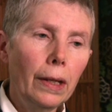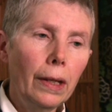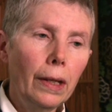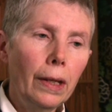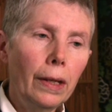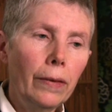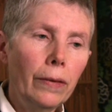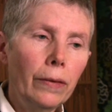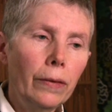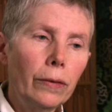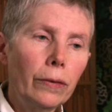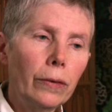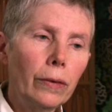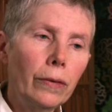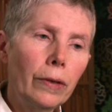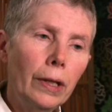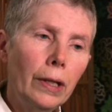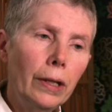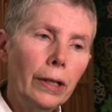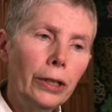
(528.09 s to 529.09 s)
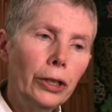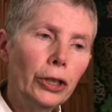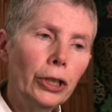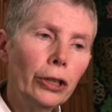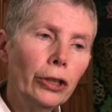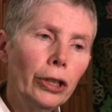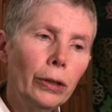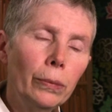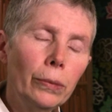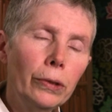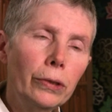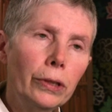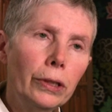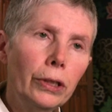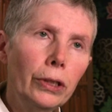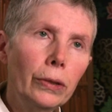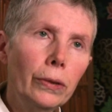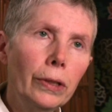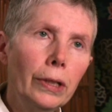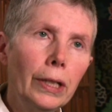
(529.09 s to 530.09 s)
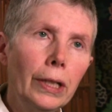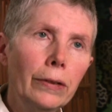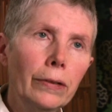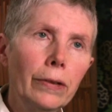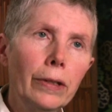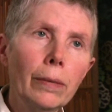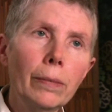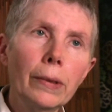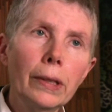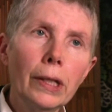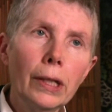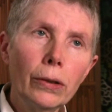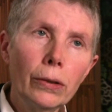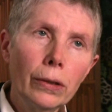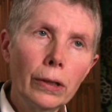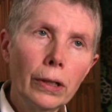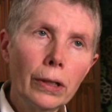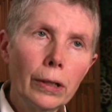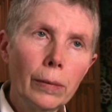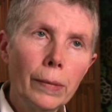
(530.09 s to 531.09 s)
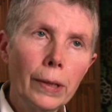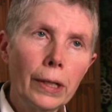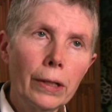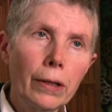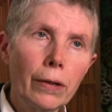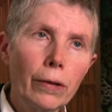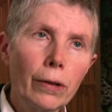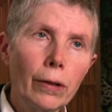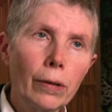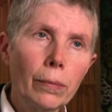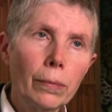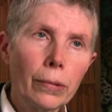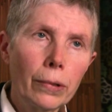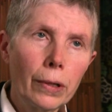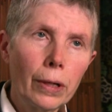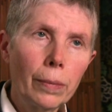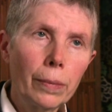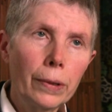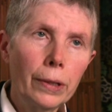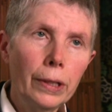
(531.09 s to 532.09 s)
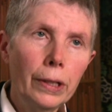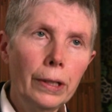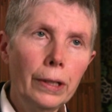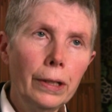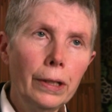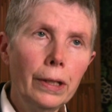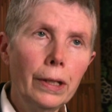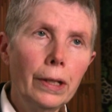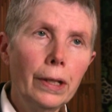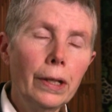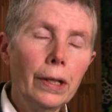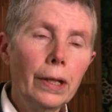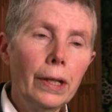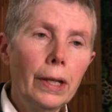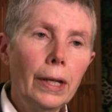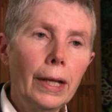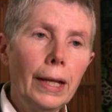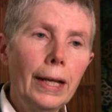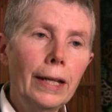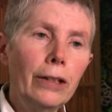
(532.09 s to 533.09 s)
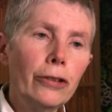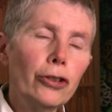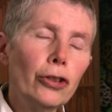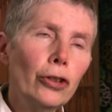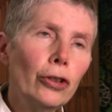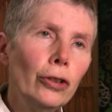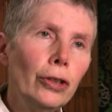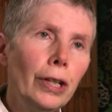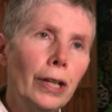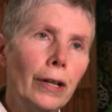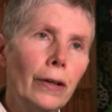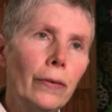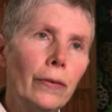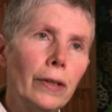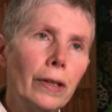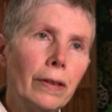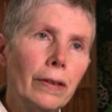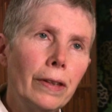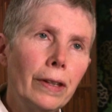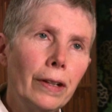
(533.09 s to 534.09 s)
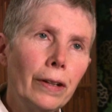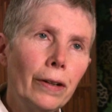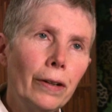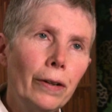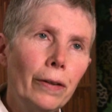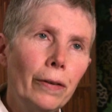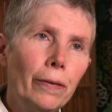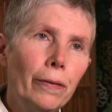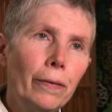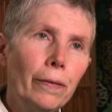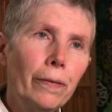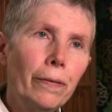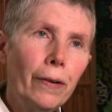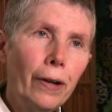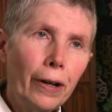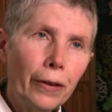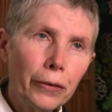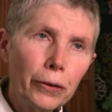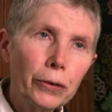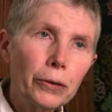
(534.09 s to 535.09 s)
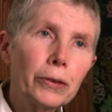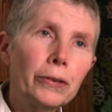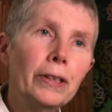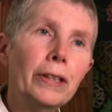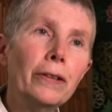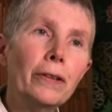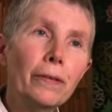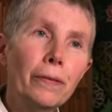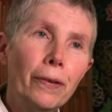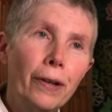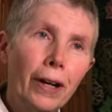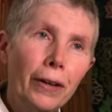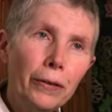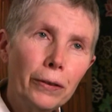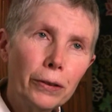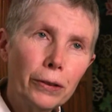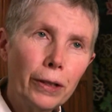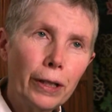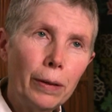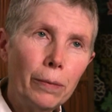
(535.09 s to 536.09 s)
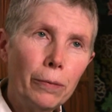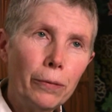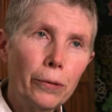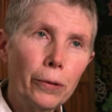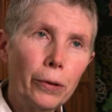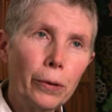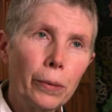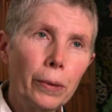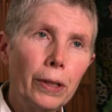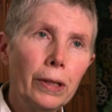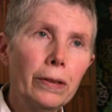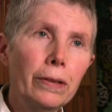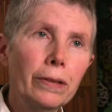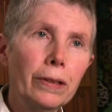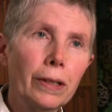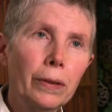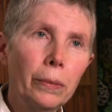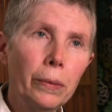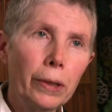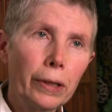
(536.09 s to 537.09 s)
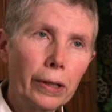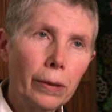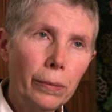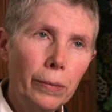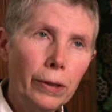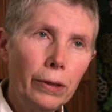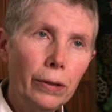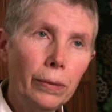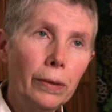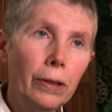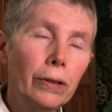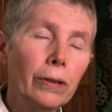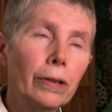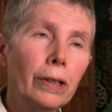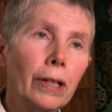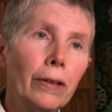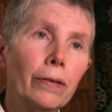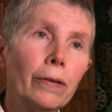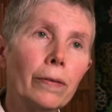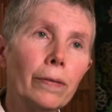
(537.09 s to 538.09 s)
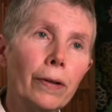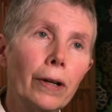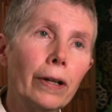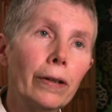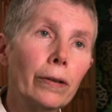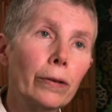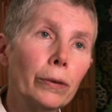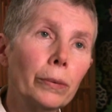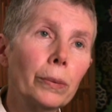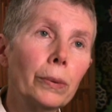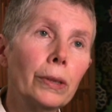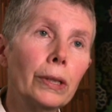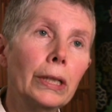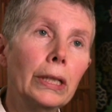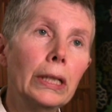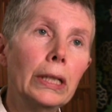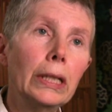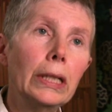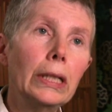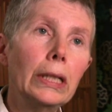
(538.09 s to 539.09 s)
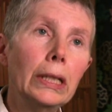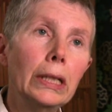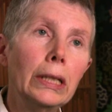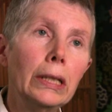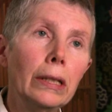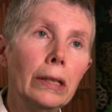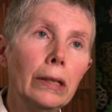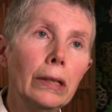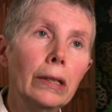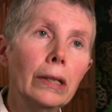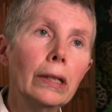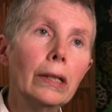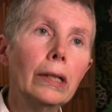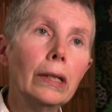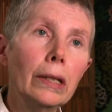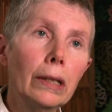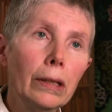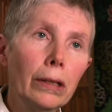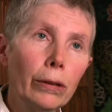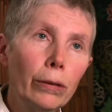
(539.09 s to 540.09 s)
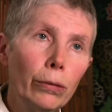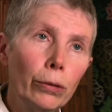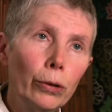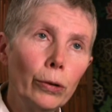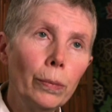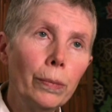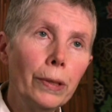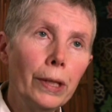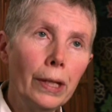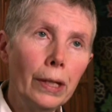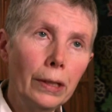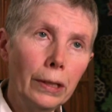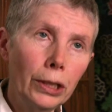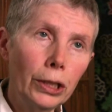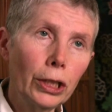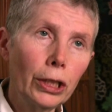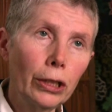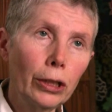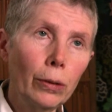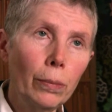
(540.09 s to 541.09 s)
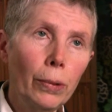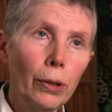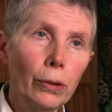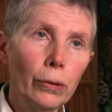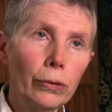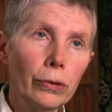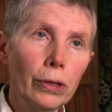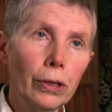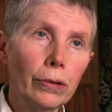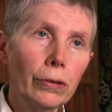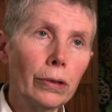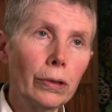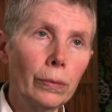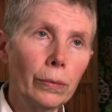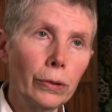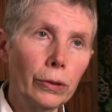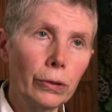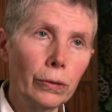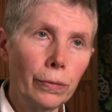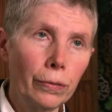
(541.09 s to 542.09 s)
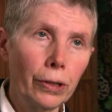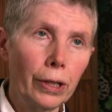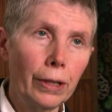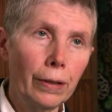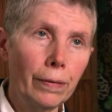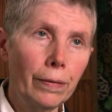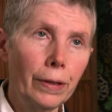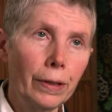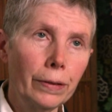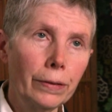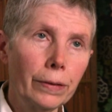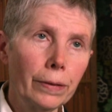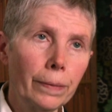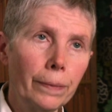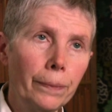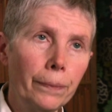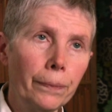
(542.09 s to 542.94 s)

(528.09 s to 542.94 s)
And so then an injunction was issued against them that they couldn't come onto the property. And it turned out that their fathers, because then their fathers came forward and said, "What can we do?" And it turned out their fathers were in the group that initially opposed us and was afraid of us.